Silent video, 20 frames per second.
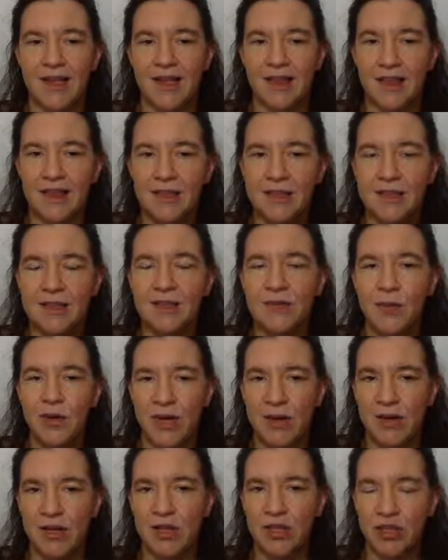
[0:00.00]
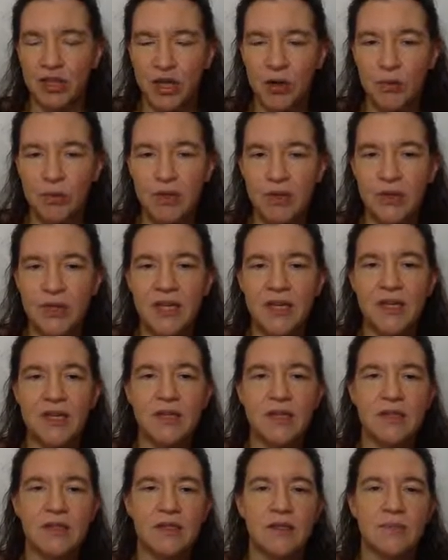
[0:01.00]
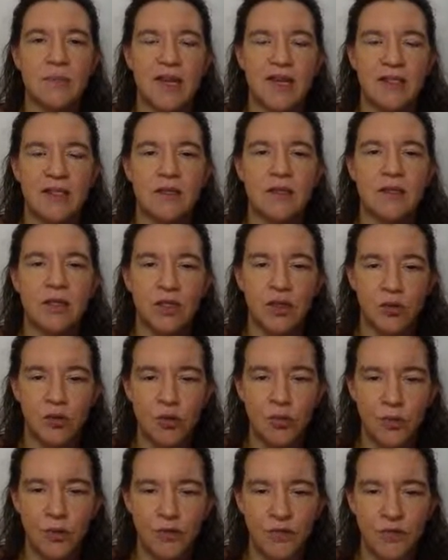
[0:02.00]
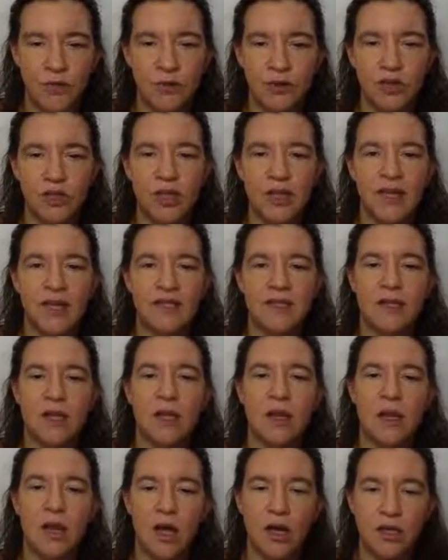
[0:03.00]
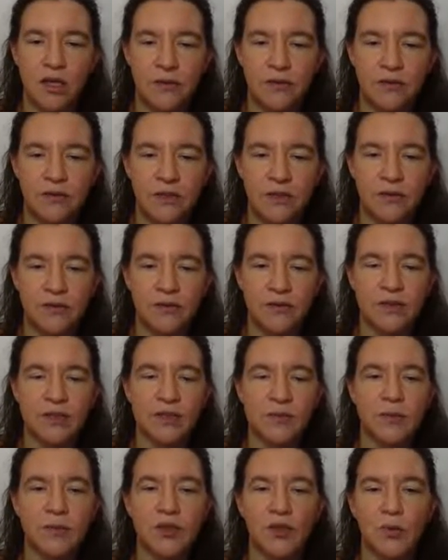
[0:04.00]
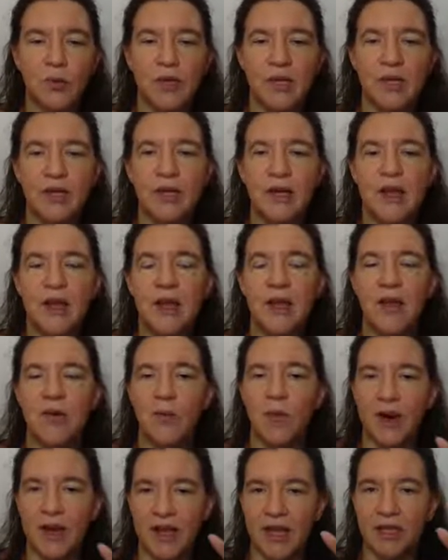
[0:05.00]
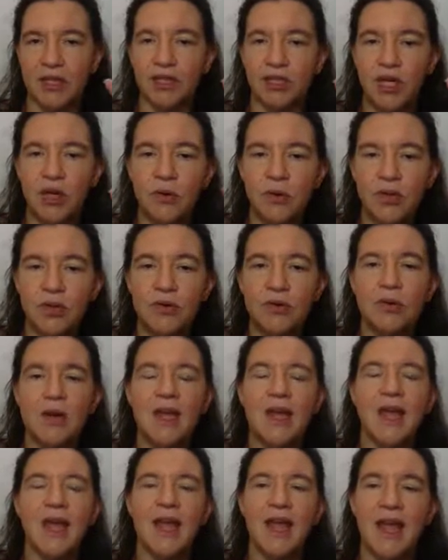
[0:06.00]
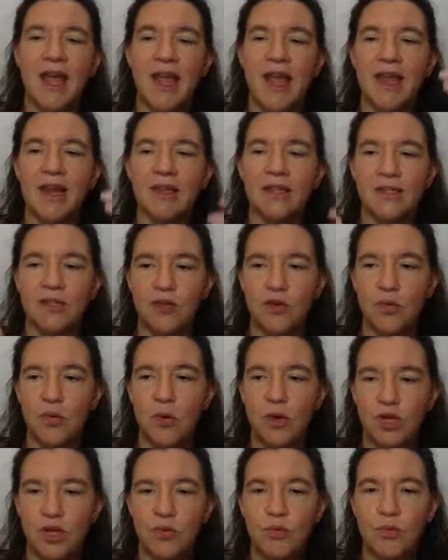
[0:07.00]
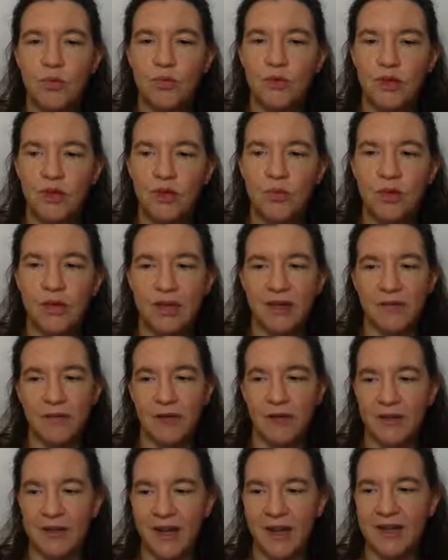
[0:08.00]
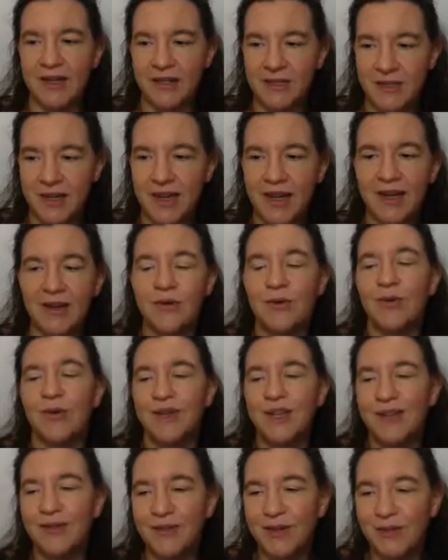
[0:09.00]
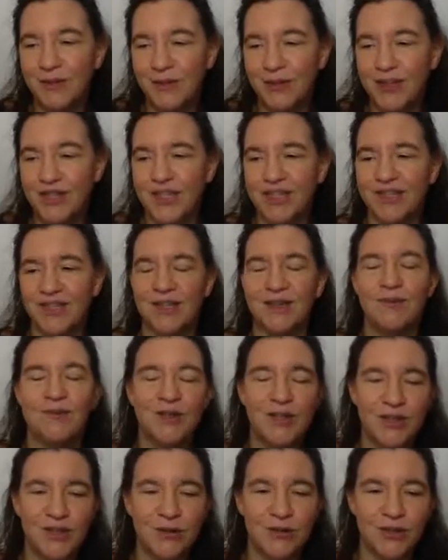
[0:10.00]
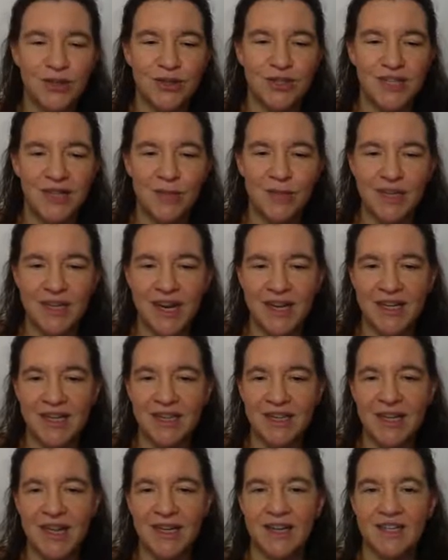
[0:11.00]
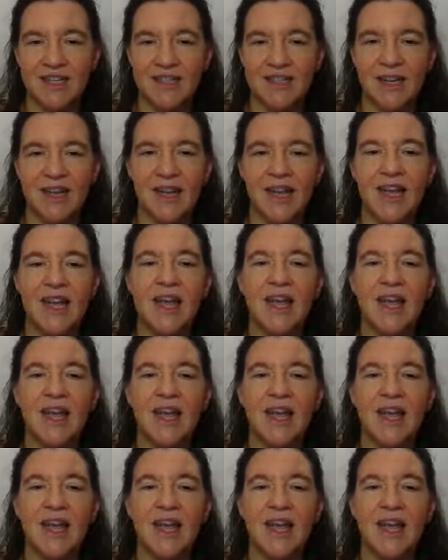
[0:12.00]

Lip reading: this what I'm going to show you here is basically the schoolbook version. There's a lot of difference between what I can show you and what you would be doing if you're the NSA, or even if you're just researchers imitating the NSA.